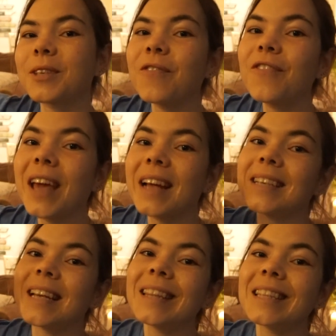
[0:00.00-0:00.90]
Don't
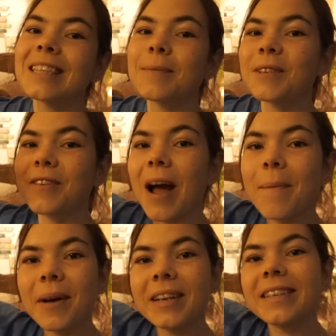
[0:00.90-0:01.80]
forget to hit the
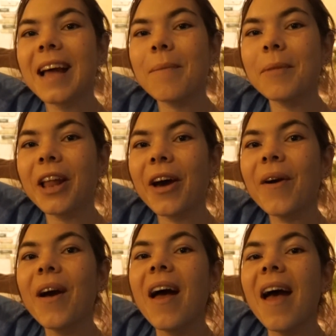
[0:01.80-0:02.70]
subscribe button down
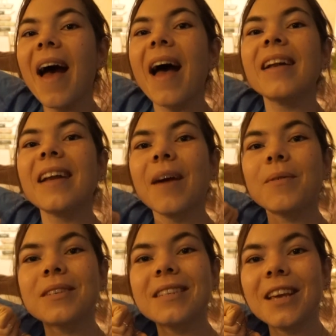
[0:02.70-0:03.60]
below and I
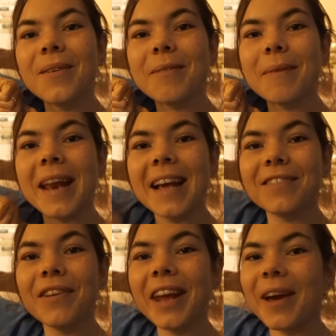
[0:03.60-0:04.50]
will see you in my
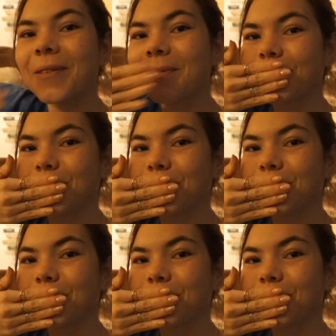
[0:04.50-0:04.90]
next video.